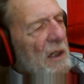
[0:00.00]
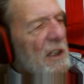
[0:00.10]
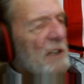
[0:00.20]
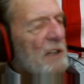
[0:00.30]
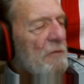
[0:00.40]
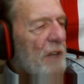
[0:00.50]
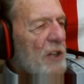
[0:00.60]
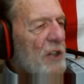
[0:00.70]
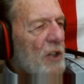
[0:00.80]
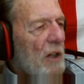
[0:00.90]

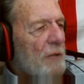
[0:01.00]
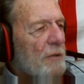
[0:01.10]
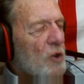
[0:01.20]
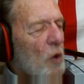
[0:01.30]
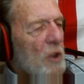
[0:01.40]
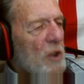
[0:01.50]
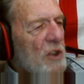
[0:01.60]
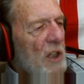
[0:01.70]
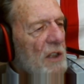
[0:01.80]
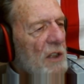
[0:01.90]
convention of sorts
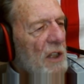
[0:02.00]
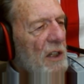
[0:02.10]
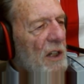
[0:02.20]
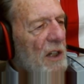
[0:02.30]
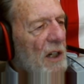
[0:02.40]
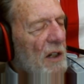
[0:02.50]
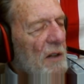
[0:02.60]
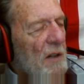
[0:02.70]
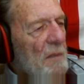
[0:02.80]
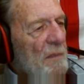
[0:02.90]
that
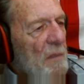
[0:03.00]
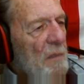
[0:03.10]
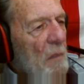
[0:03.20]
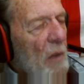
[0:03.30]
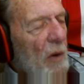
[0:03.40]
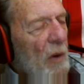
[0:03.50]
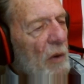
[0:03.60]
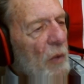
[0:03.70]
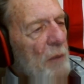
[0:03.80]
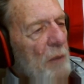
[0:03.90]
the
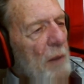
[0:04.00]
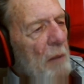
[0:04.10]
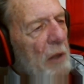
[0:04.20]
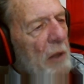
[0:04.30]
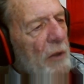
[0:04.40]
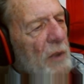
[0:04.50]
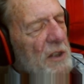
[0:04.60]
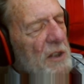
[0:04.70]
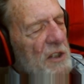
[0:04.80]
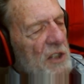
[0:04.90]
Republic with
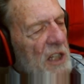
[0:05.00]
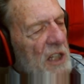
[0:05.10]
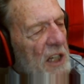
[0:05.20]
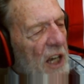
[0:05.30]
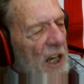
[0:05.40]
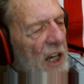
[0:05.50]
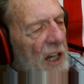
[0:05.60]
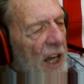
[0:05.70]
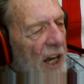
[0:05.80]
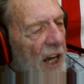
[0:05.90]
the CK
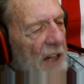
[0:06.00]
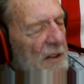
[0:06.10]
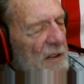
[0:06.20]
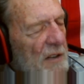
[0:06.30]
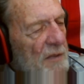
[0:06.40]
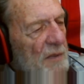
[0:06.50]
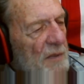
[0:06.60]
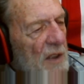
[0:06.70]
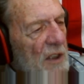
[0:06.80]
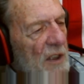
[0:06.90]
had.
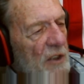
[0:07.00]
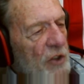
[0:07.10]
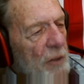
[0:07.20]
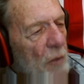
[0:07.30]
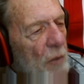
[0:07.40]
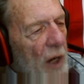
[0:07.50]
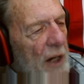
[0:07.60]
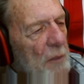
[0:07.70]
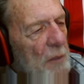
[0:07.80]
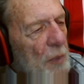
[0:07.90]
Jim Wright
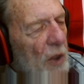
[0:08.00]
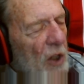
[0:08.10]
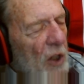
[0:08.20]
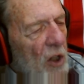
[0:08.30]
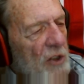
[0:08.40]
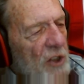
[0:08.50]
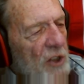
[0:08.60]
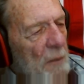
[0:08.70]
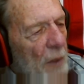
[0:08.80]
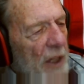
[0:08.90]
had put it on
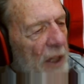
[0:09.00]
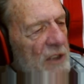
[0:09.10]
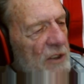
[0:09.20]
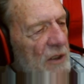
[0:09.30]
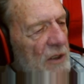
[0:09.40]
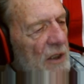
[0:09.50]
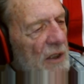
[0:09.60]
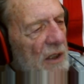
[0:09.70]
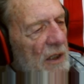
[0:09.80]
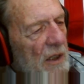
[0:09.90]
someplace,
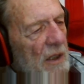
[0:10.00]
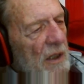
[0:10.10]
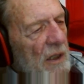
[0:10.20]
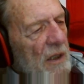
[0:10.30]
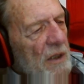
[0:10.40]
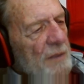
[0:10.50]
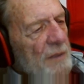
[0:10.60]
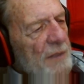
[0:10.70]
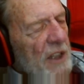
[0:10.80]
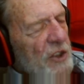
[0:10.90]

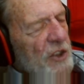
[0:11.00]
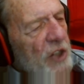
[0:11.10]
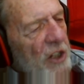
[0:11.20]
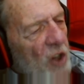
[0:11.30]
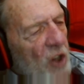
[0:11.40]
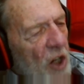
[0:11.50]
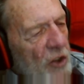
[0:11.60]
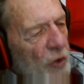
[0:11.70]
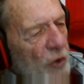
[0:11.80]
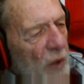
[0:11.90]
and she had gone
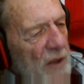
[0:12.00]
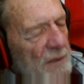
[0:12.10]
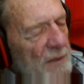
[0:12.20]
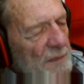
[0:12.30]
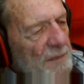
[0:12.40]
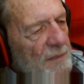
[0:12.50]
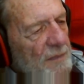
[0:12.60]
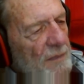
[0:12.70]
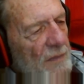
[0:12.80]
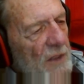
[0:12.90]
to it.
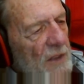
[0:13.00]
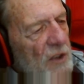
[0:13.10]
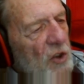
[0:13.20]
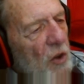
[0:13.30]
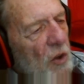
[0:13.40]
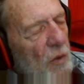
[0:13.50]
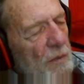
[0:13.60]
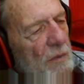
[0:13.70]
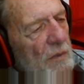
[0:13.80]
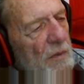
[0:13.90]
And so
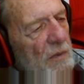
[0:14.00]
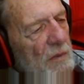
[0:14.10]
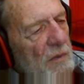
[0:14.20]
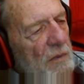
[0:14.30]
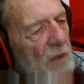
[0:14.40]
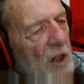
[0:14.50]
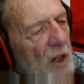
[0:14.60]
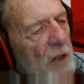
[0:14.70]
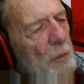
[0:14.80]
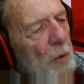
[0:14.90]

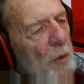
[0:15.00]
Arnie put